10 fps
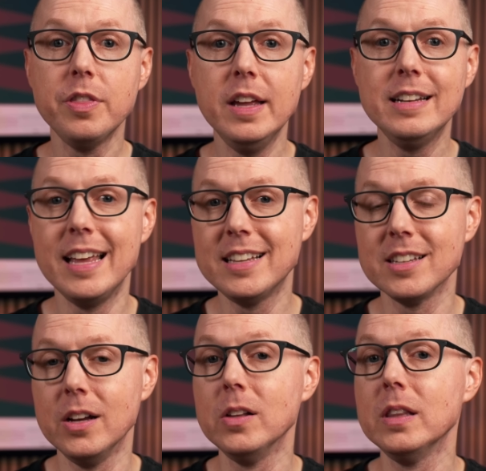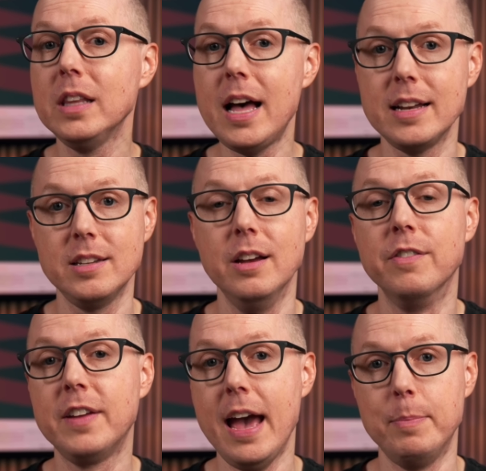of thing takes a lot
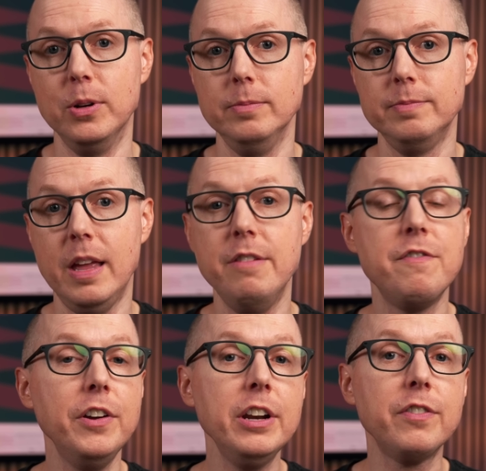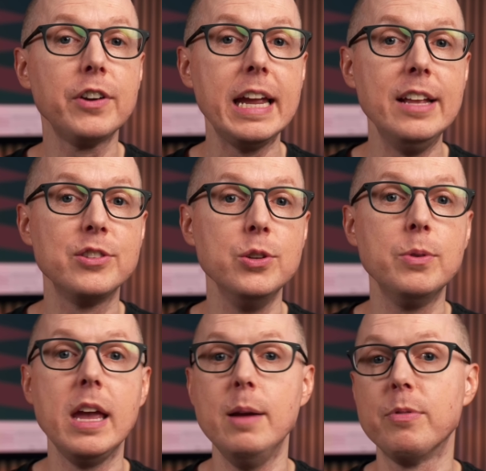of capital, and funding for
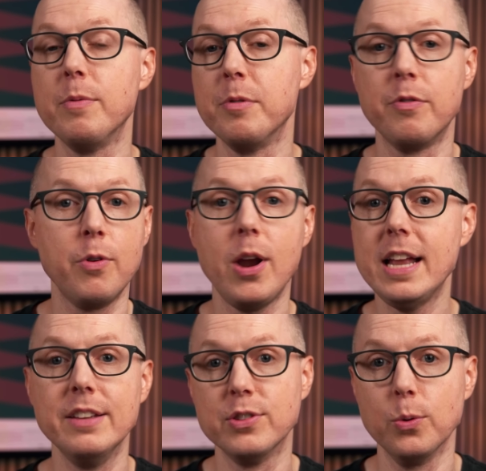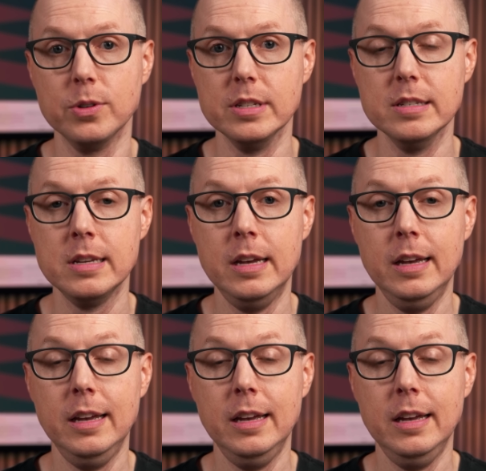Gansu came from a variety of sources.